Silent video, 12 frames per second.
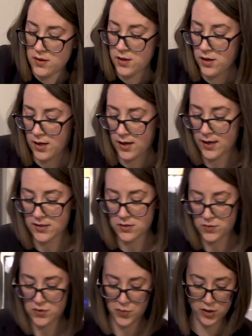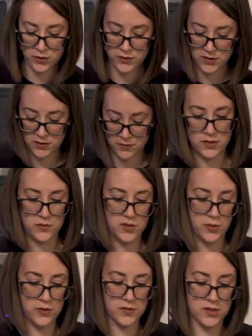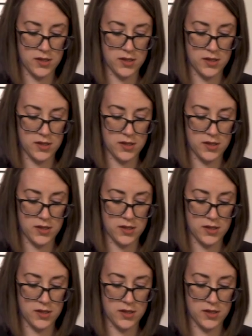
Then you gotta get some spoons. Some spoons